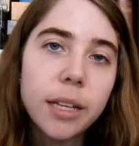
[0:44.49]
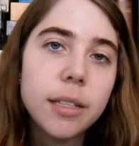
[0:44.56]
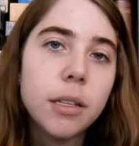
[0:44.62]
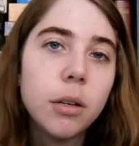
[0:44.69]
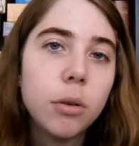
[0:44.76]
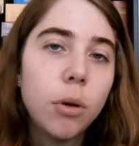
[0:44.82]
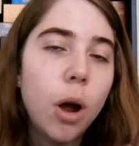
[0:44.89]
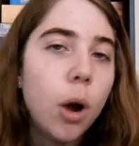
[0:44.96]
and
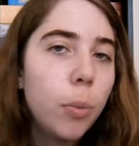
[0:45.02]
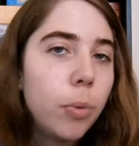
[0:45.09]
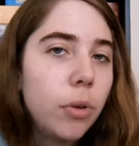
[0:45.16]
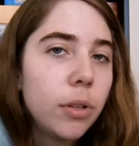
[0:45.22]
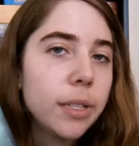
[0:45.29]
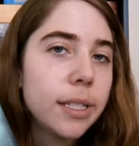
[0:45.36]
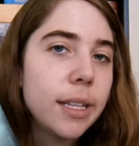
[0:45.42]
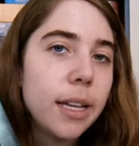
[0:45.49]
so
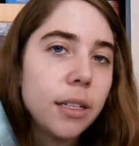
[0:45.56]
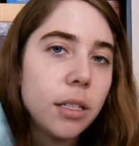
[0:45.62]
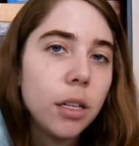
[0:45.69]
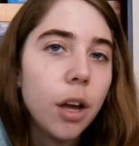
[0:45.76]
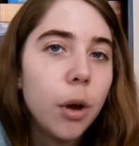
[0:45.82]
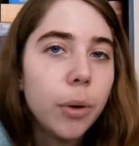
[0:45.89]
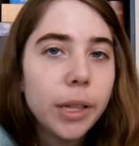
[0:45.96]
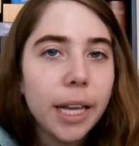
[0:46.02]
Opal is sent to
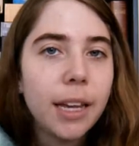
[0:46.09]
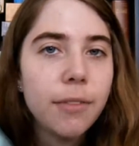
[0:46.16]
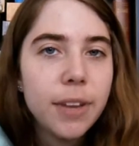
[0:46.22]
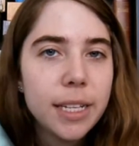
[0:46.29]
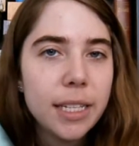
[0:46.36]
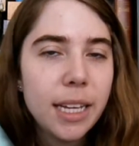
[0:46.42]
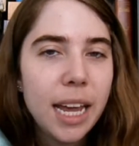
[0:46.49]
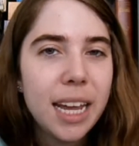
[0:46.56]
go and
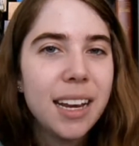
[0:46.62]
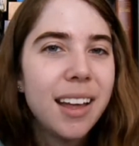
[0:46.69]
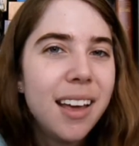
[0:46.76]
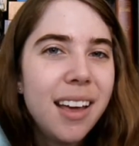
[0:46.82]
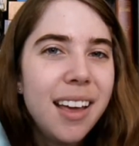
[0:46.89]
investigate.